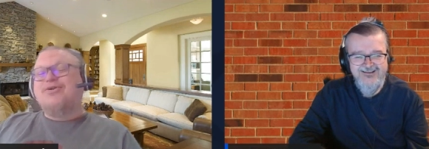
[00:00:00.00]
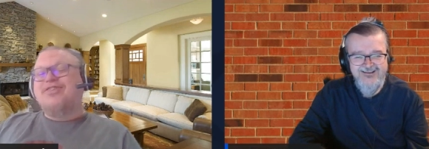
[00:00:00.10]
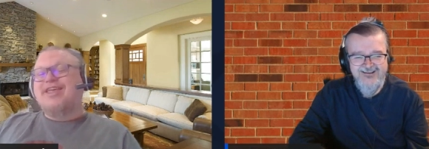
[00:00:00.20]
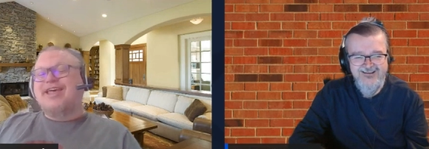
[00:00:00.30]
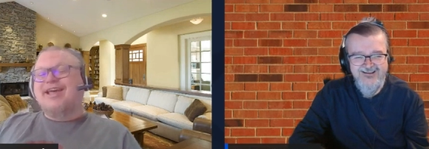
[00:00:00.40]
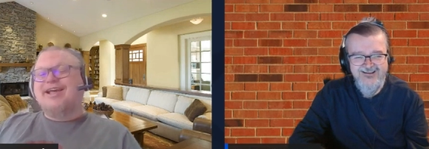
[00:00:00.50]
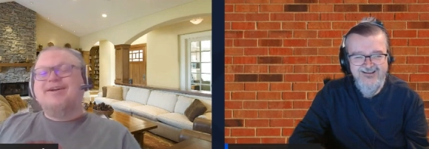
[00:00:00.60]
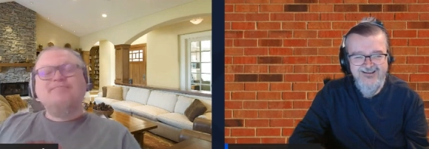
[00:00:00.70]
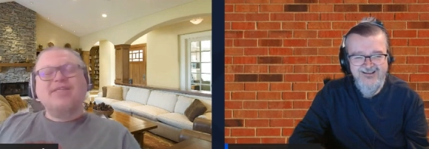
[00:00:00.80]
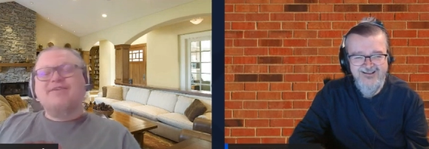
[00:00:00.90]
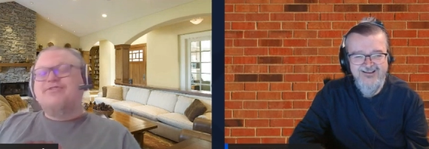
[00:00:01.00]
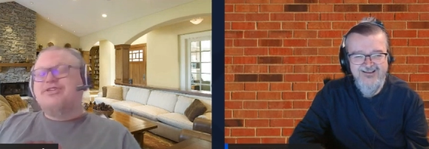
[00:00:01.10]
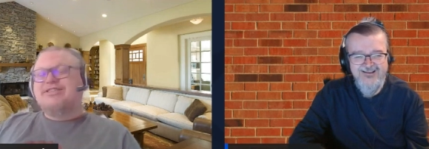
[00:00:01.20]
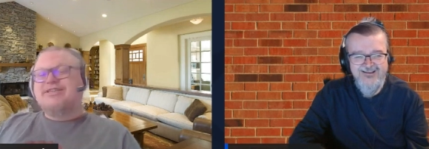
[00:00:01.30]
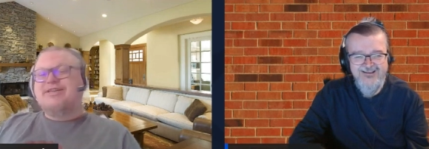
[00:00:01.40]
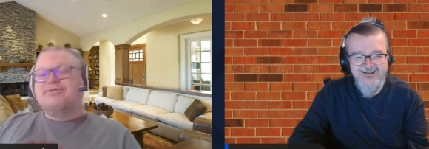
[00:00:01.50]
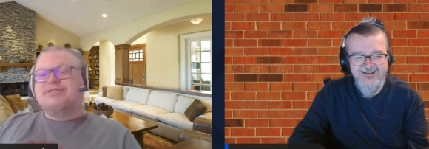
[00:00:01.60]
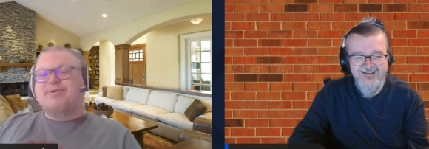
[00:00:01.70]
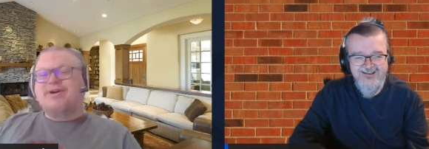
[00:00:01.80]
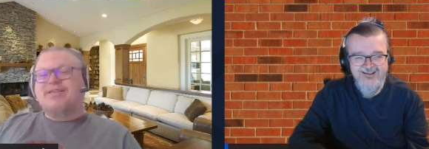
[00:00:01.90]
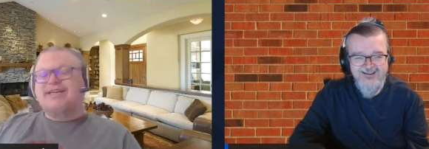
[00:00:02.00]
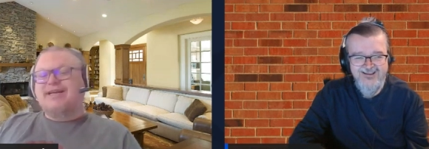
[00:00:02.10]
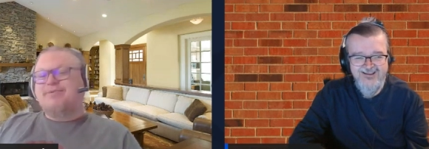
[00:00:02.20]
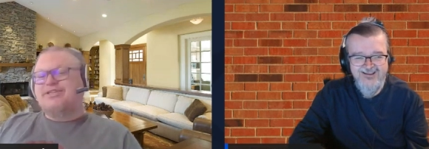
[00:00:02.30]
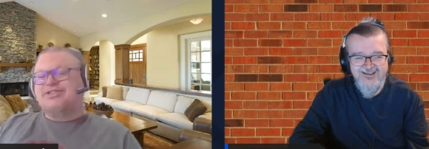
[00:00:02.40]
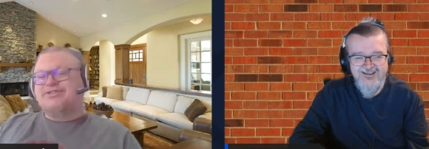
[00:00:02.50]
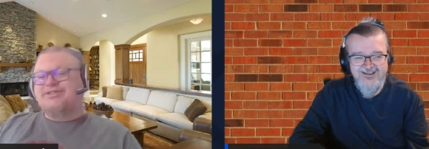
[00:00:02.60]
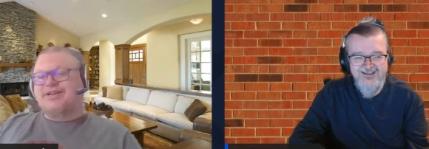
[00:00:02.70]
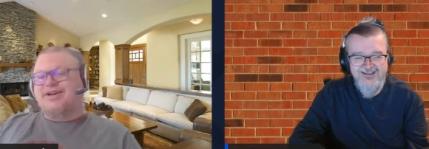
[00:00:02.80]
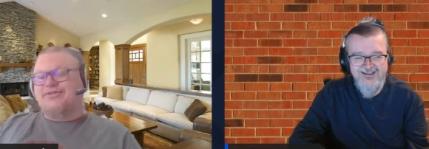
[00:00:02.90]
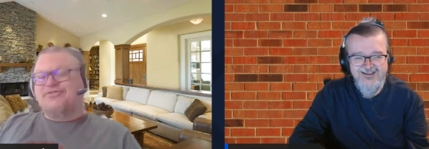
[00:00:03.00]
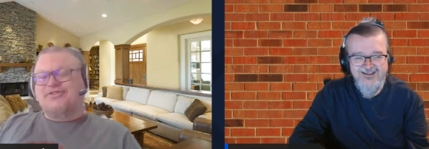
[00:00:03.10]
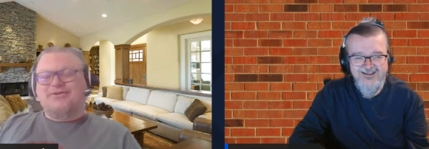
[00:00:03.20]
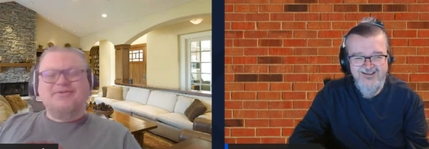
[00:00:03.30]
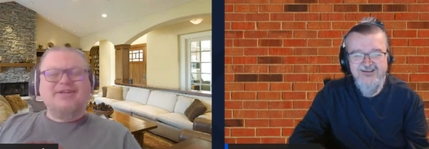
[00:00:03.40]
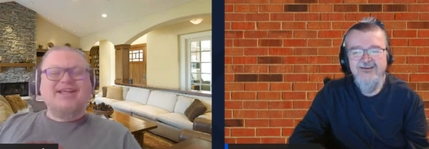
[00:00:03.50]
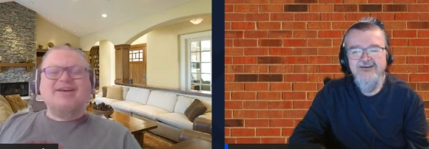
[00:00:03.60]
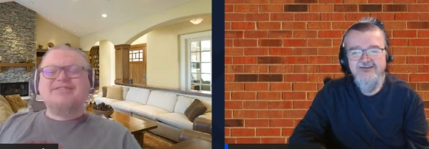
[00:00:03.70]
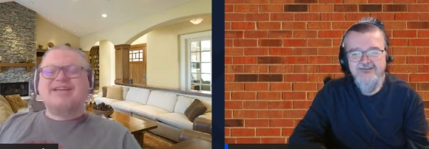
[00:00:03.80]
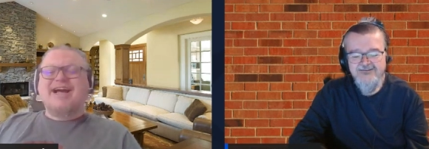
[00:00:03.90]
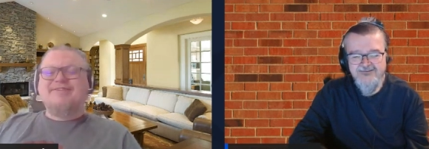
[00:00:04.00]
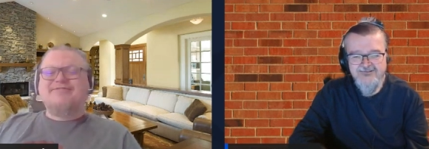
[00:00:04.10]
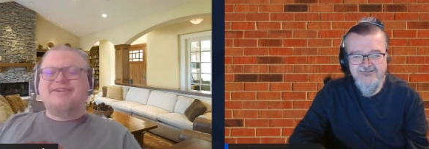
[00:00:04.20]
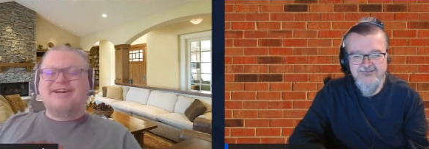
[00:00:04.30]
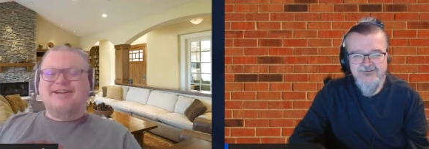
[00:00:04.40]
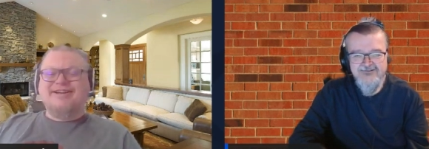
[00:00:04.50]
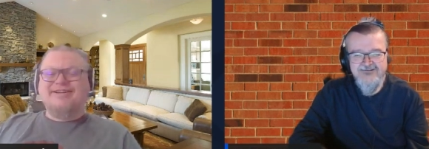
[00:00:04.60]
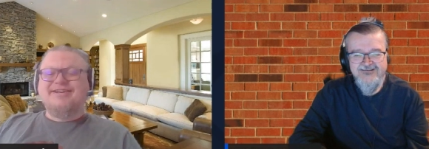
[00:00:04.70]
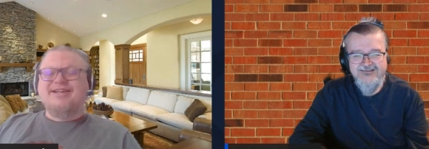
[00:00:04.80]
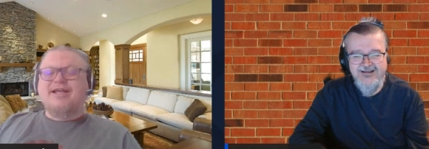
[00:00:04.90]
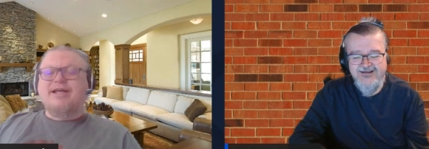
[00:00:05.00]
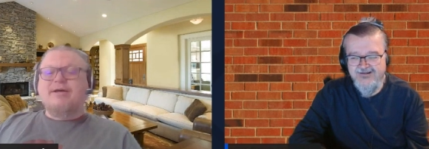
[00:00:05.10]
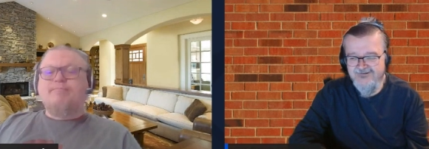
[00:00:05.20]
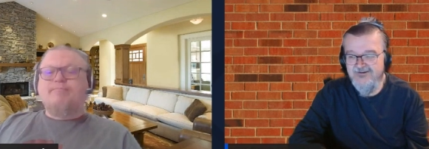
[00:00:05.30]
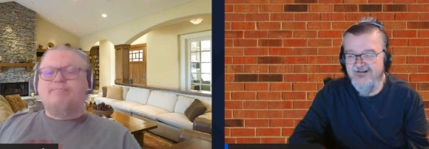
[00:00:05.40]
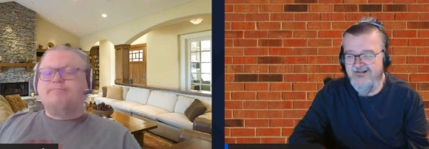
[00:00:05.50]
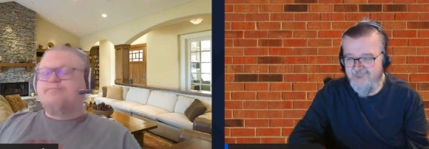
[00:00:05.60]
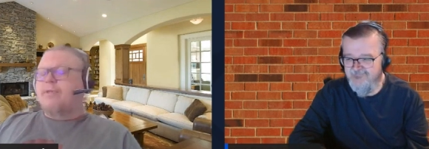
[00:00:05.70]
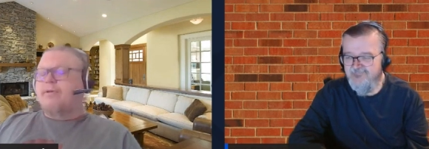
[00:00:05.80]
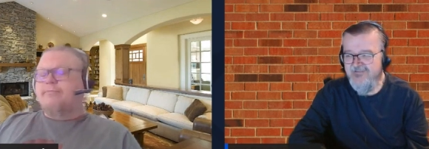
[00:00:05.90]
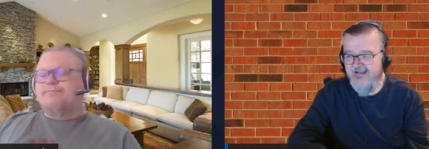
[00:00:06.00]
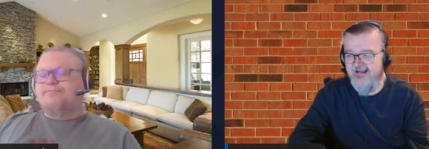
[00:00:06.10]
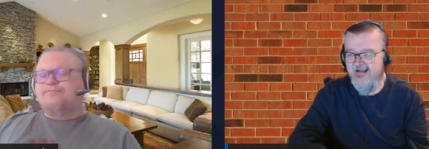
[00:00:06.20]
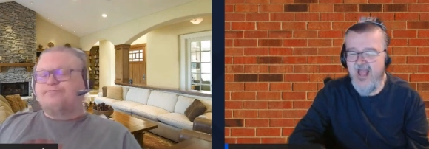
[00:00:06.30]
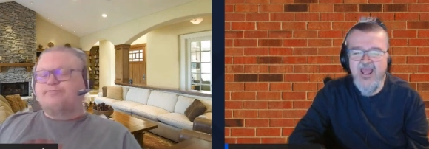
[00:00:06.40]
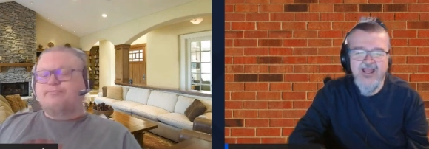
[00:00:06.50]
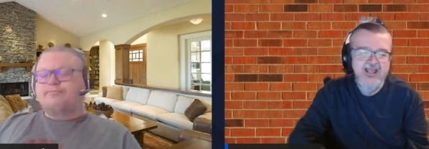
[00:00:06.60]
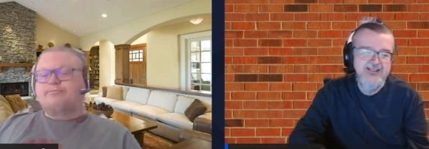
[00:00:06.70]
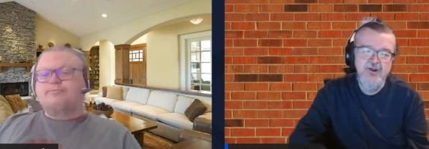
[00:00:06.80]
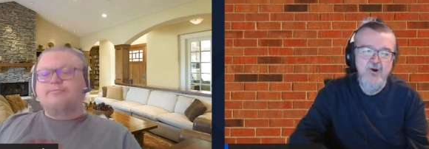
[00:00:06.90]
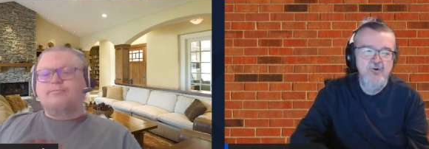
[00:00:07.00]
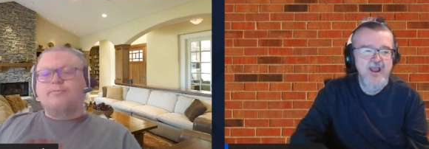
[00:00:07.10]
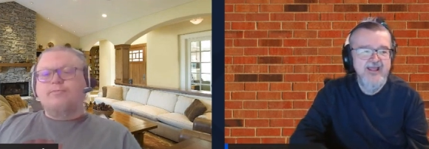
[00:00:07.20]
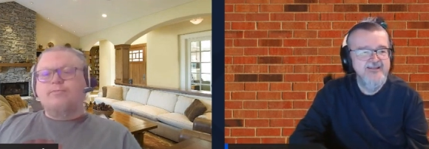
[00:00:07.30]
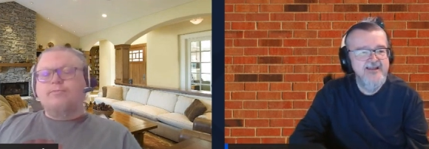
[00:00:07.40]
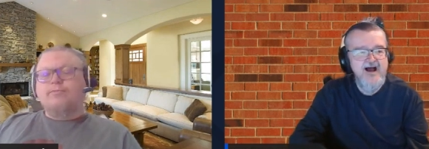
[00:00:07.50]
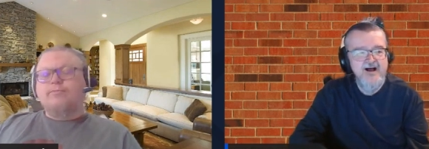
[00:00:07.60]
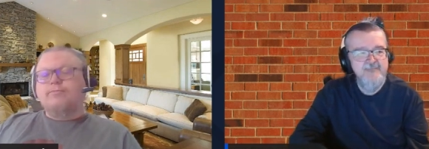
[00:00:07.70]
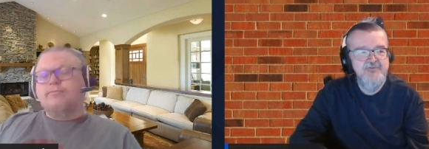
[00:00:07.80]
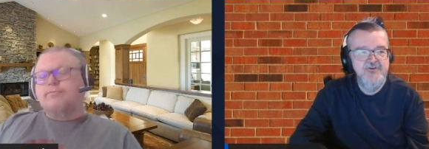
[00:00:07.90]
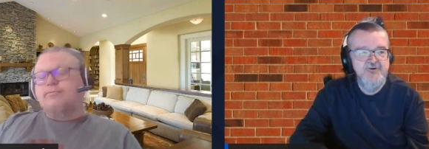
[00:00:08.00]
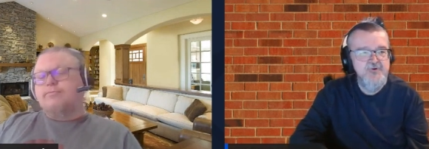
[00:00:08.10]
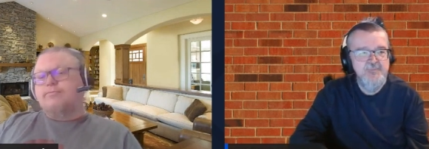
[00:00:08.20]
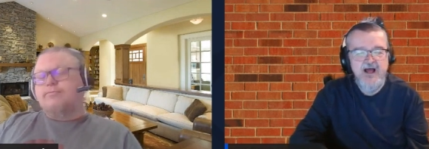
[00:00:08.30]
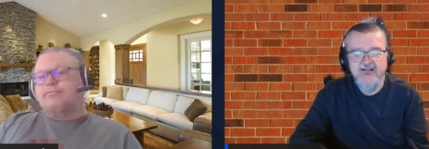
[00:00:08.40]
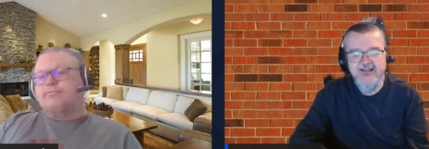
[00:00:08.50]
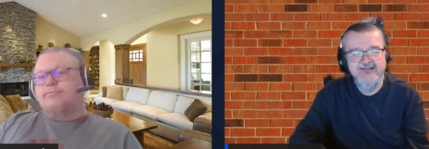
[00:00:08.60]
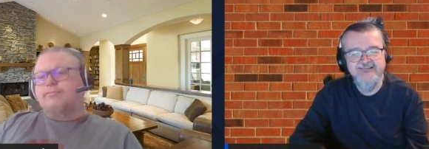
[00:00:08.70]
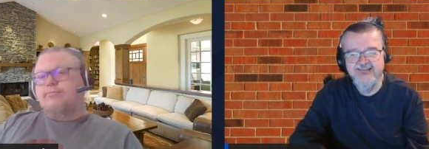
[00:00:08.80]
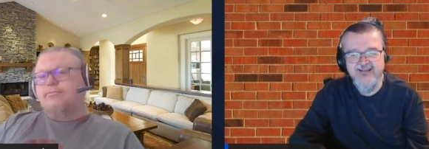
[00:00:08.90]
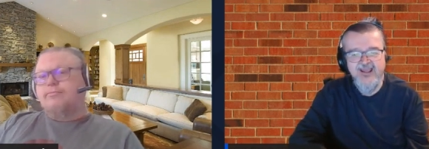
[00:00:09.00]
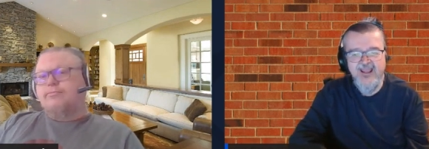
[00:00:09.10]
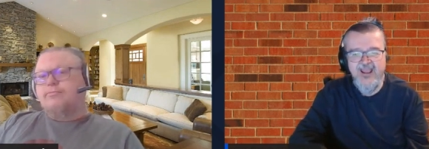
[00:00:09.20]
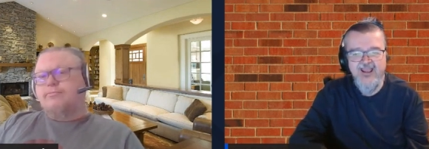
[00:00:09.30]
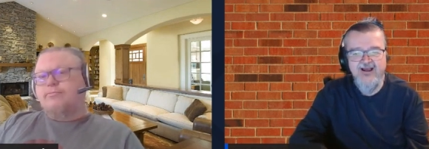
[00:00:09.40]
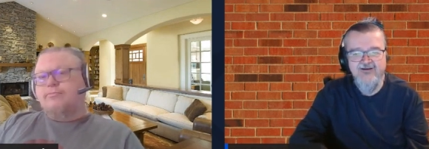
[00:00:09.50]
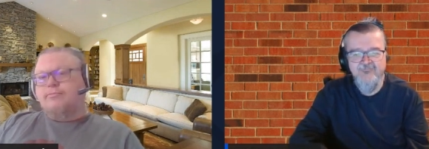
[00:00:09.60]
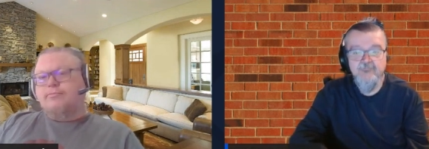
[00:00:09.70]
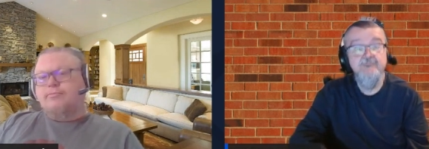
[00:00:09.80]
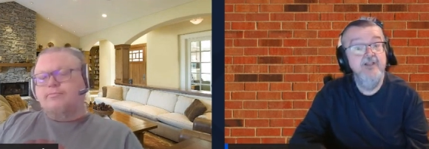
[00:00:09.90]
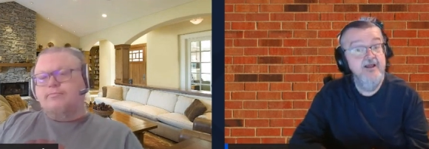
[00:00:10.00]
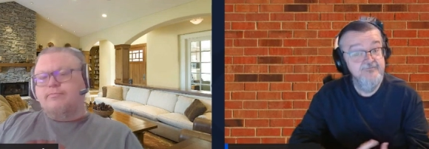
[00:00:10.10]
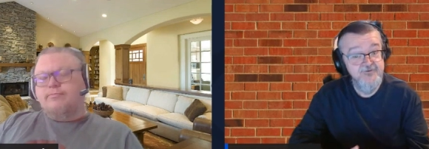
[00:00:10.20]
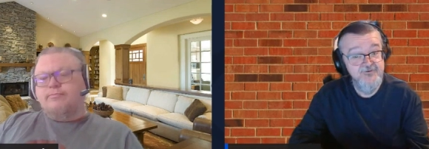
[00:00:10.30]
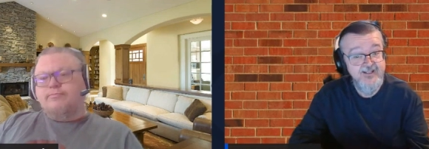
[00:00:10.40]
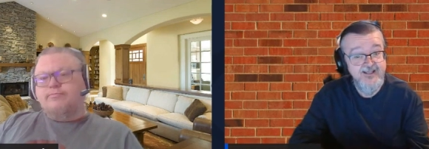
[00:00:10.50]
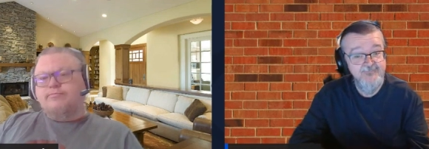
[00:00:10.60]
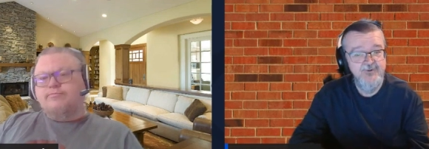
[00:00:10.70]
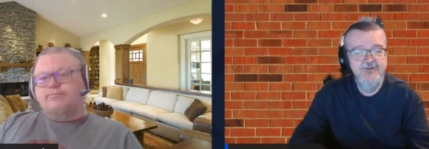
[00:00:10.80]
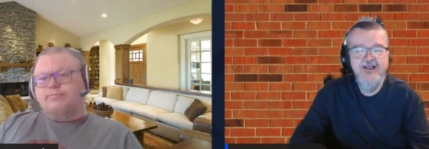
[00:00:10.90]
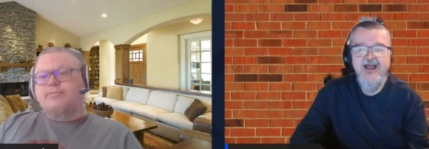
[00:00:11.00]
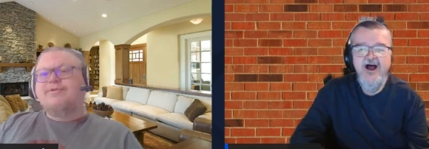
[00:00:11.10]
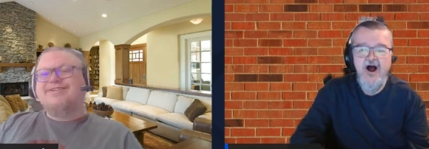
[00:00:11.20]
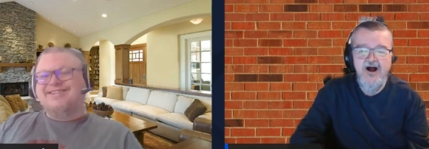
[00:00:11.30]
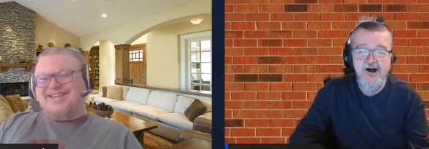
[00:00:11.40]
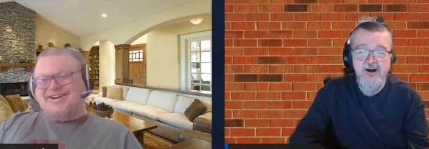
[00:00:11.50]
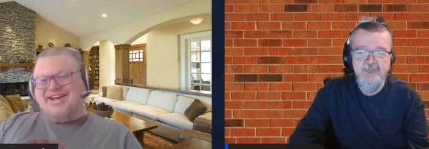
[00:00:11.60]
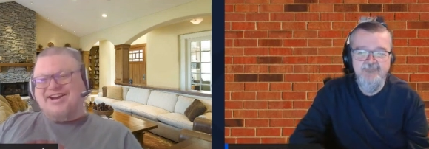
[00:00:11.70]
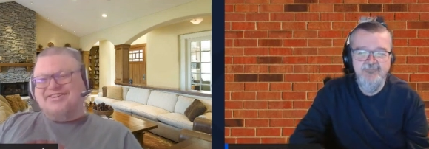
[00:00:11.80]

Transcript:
Speaker 1: thing if you just didn't respond 10 plus years ago. So it was kind of fun. Yeah. Well,
Speaker 2: yeah. And, eh, you know, and um, the new podcast that I have, Life is a Gamble. Um, there you